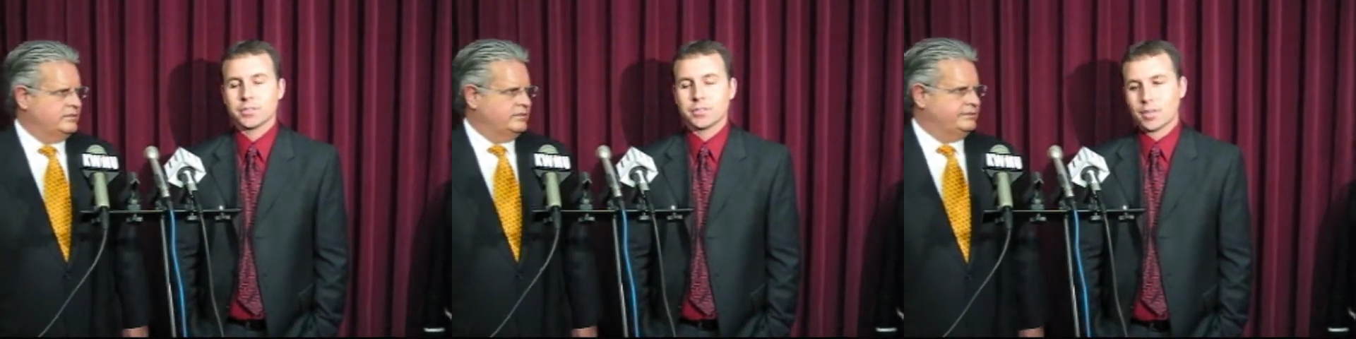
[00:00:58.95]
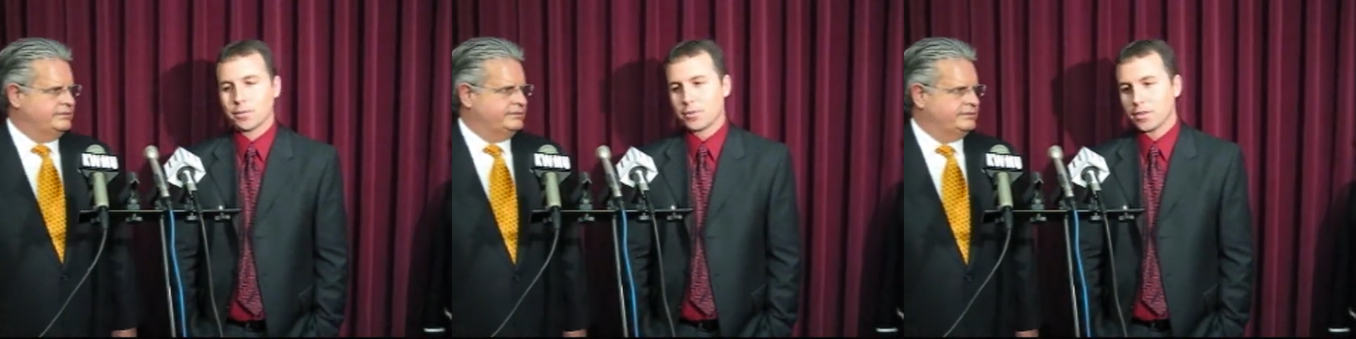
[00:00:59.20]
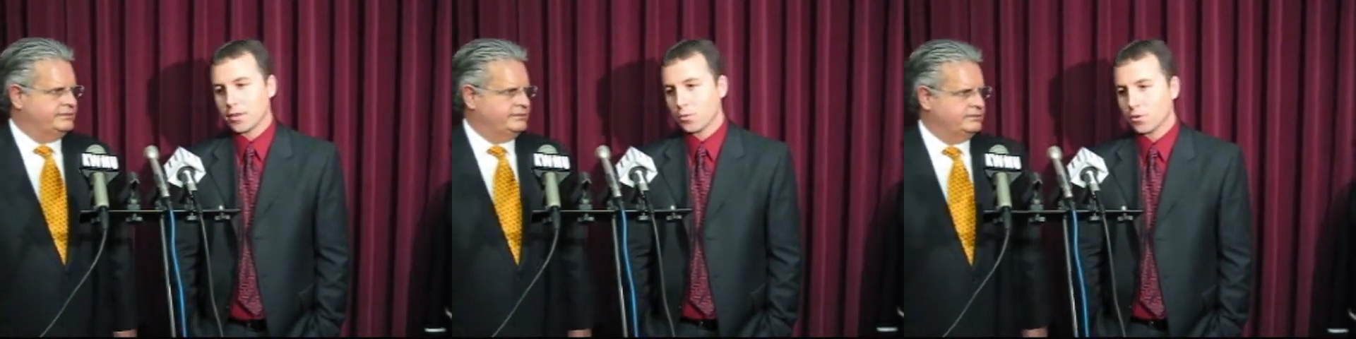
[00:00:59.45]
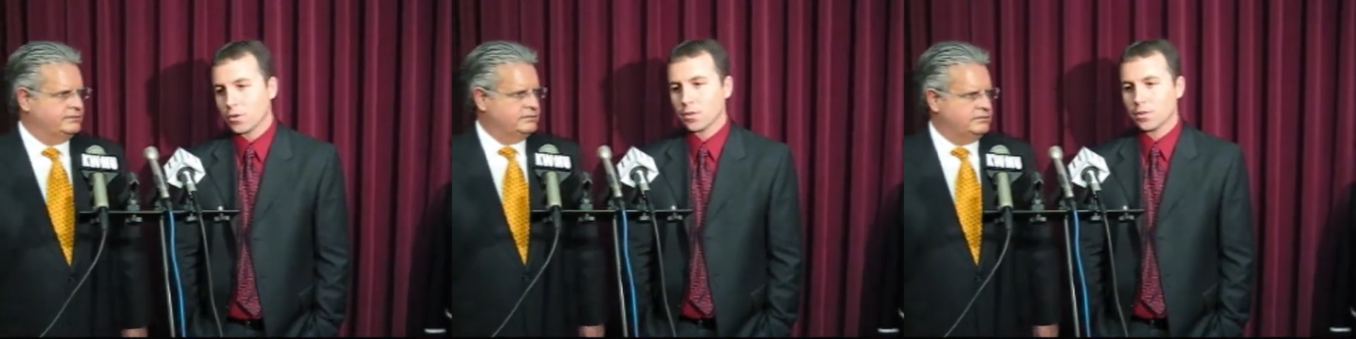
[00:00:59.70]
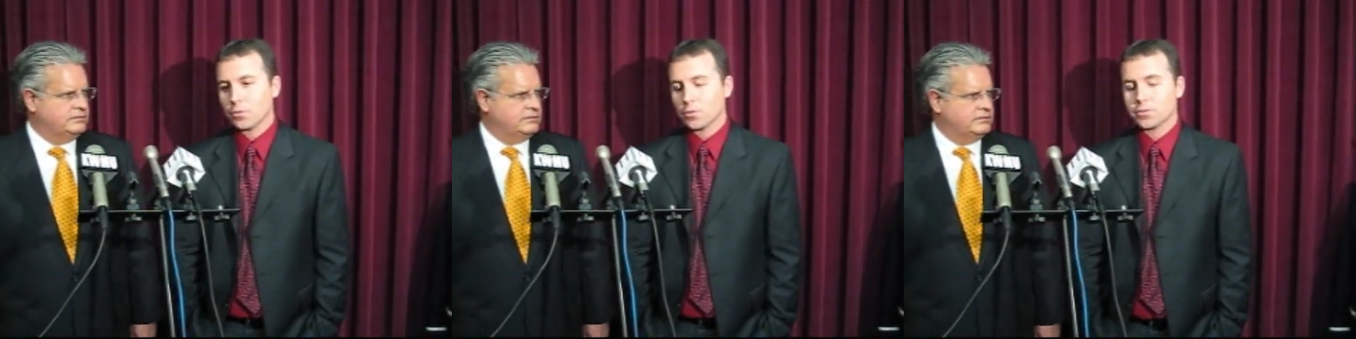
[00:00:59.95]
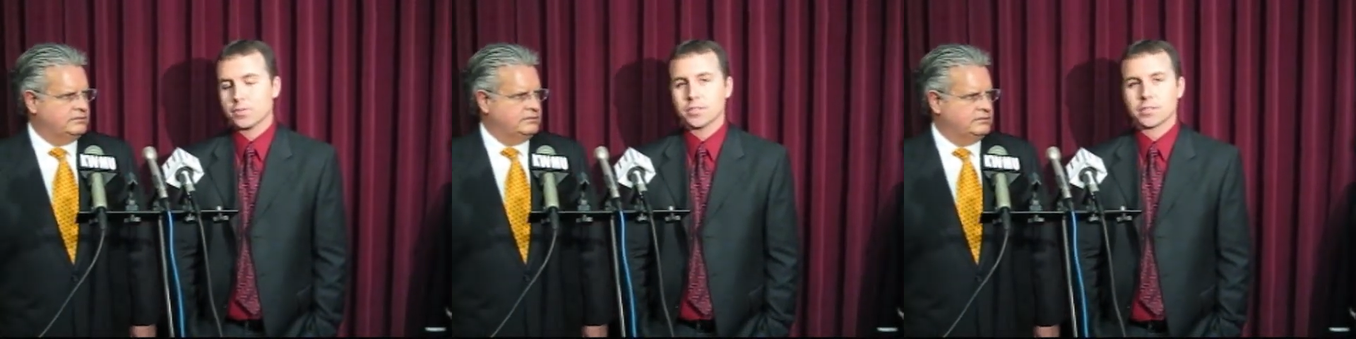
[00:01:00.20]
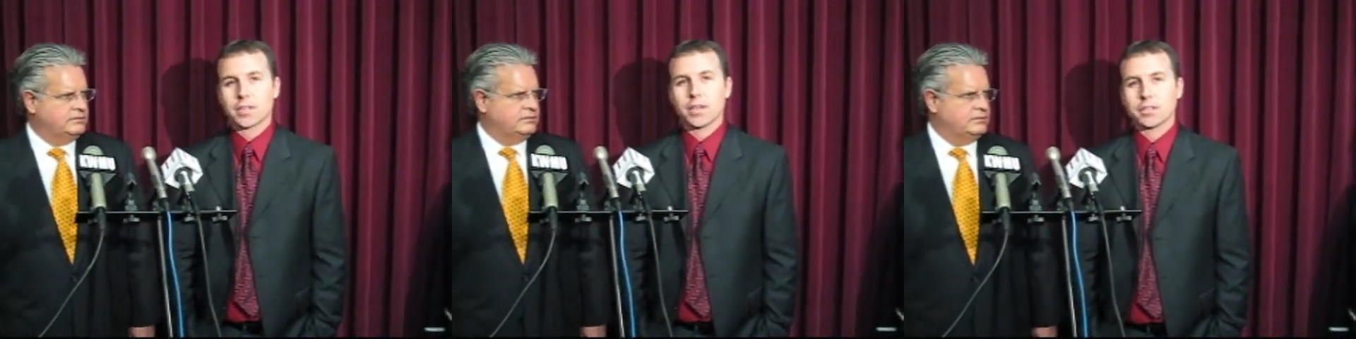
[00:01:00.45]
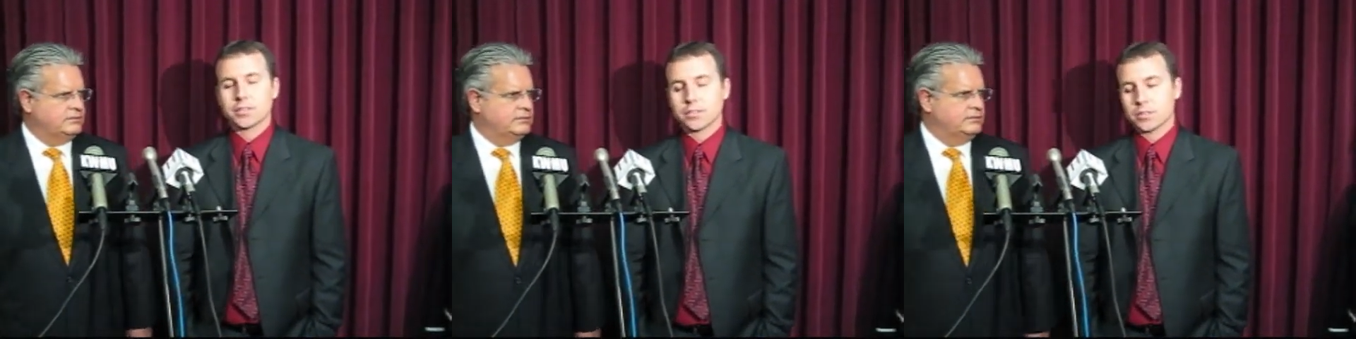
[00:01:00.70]
Speaker 1: It's something that we'll we'll
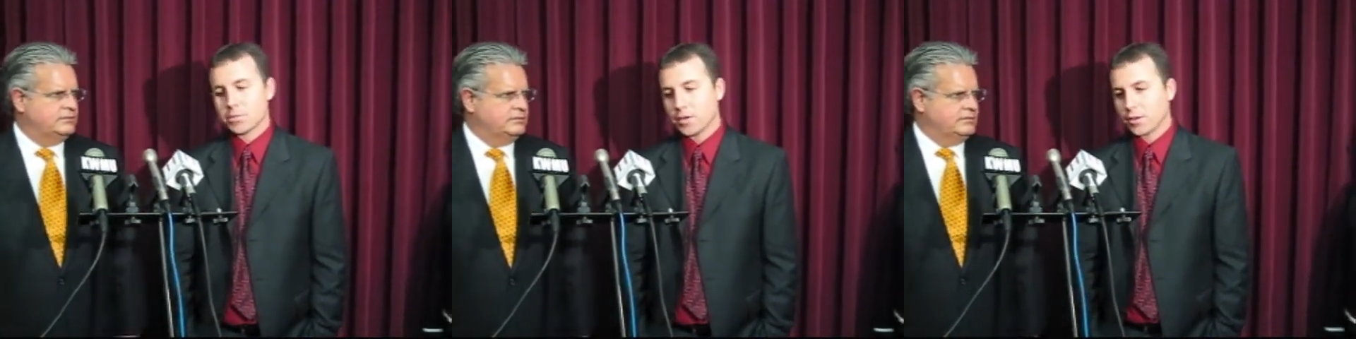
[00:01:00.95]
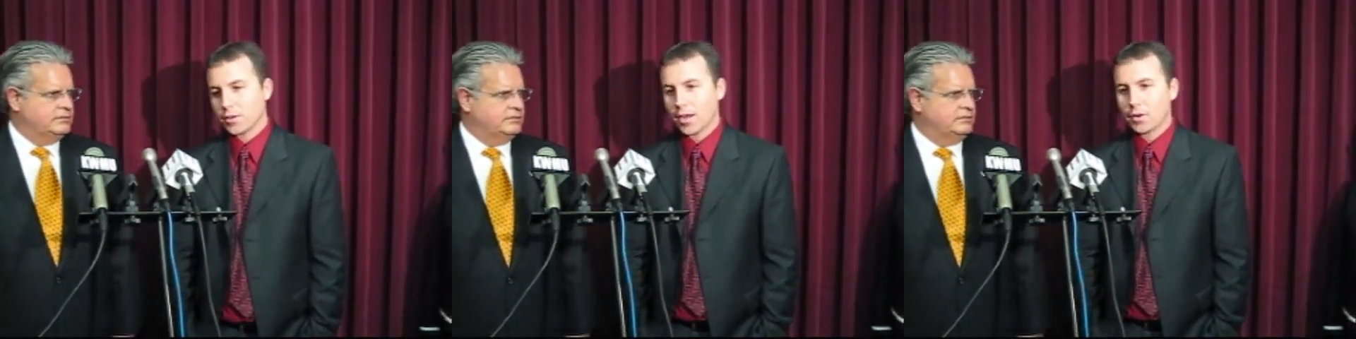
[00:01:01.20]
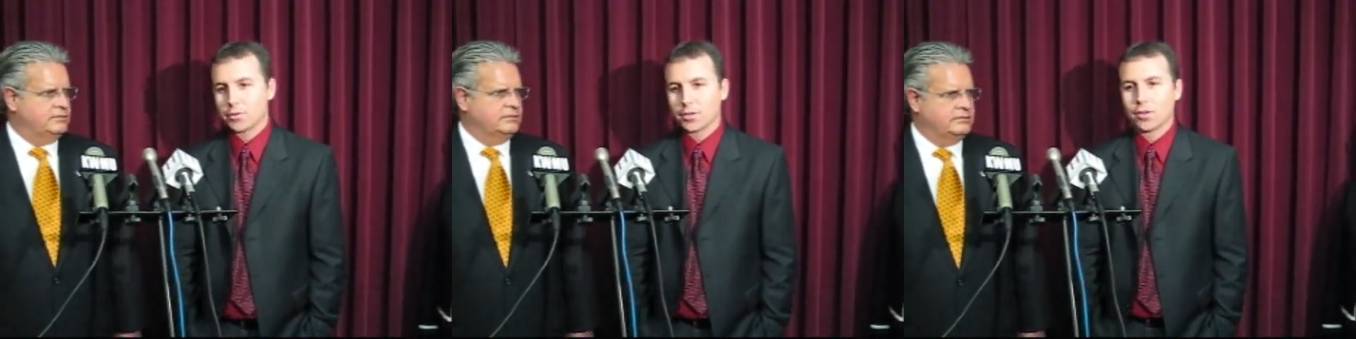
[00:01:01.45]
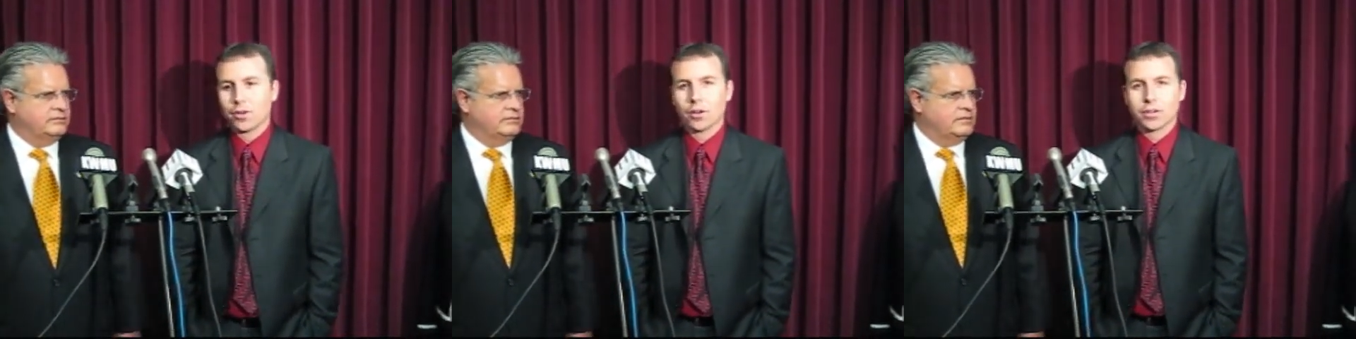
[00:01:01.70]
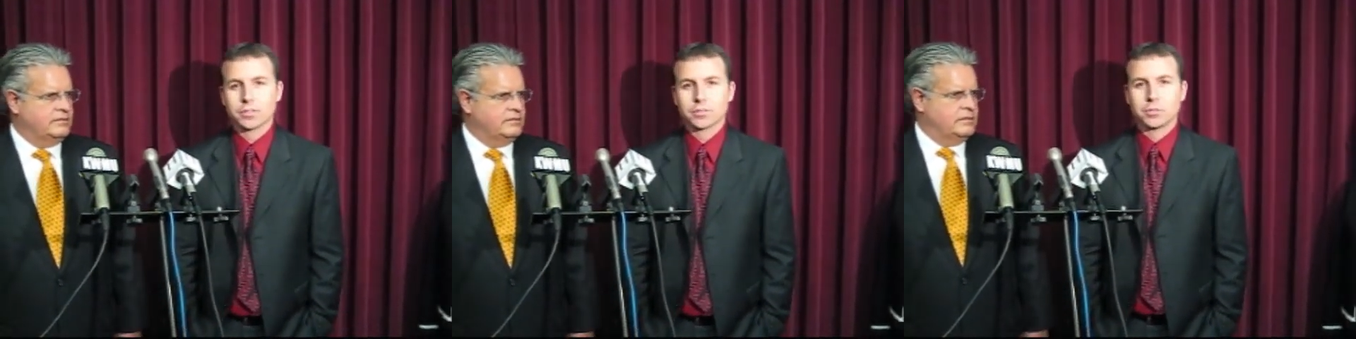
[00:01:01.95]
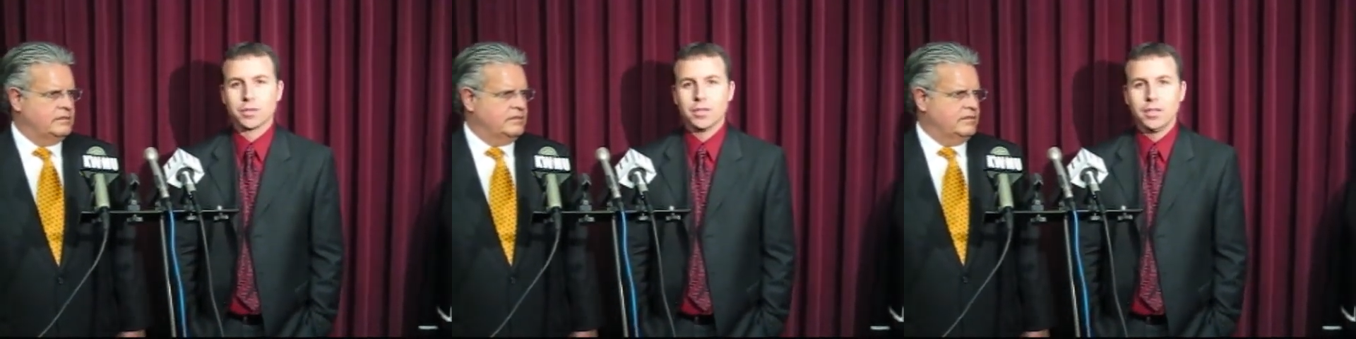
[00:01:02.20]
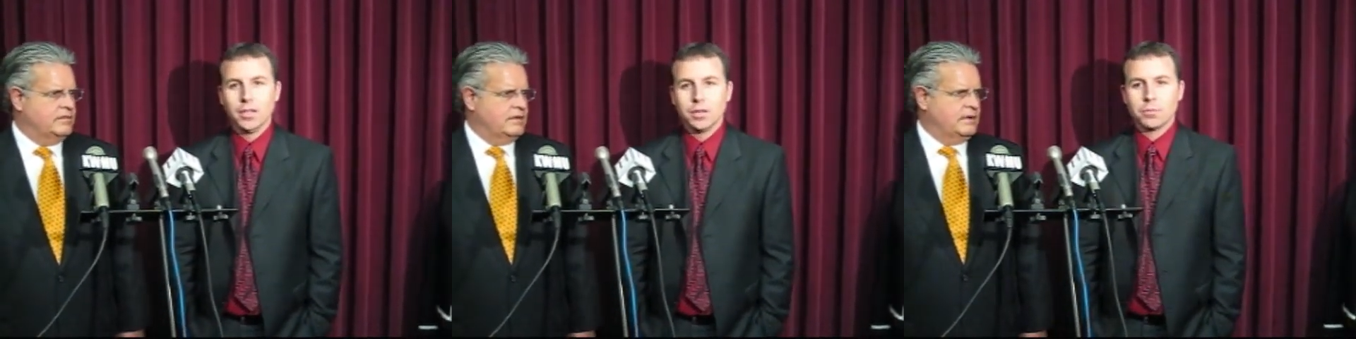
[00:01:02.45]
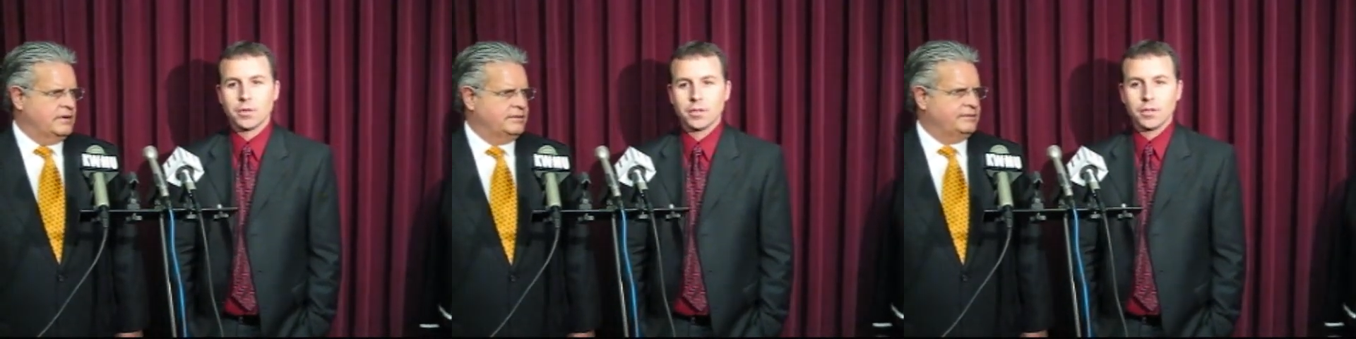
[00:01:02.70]
discuss the speaker and I with the caucus. But
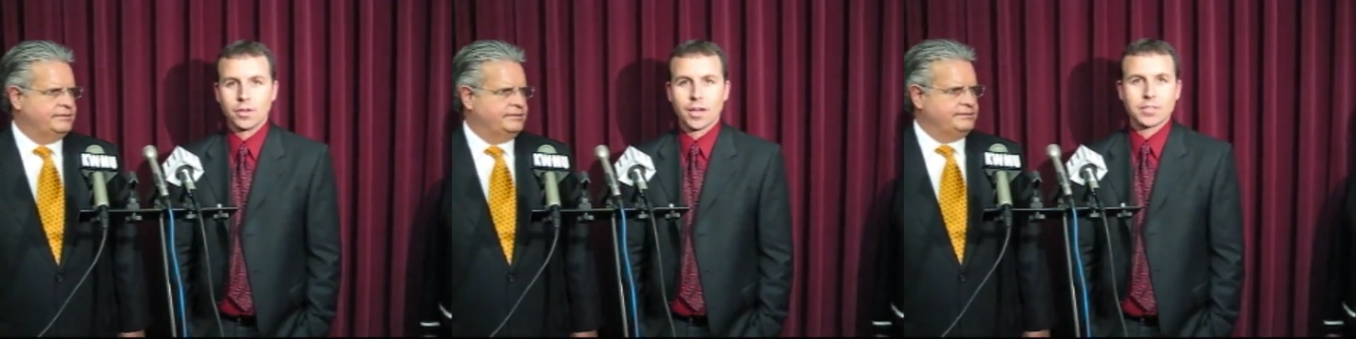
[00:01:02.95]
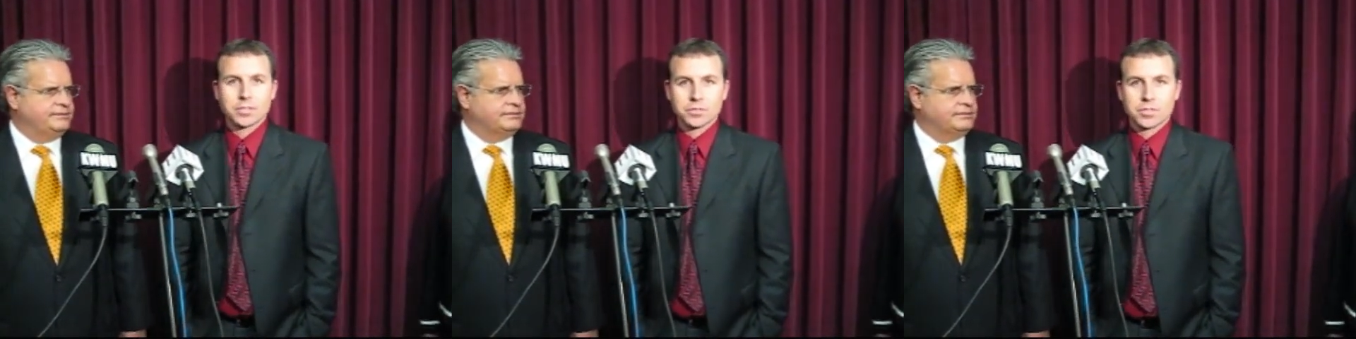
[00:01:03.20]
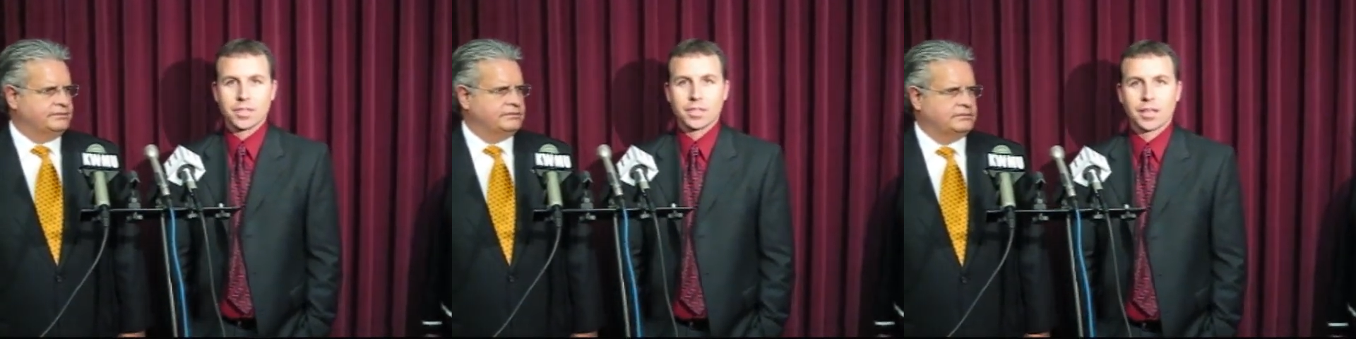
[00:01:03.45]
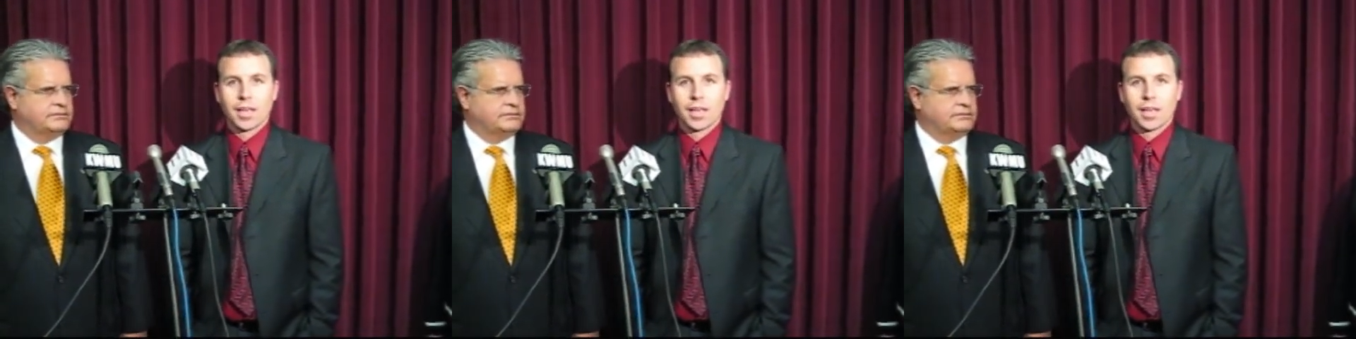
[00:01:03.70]
but you guys have seen the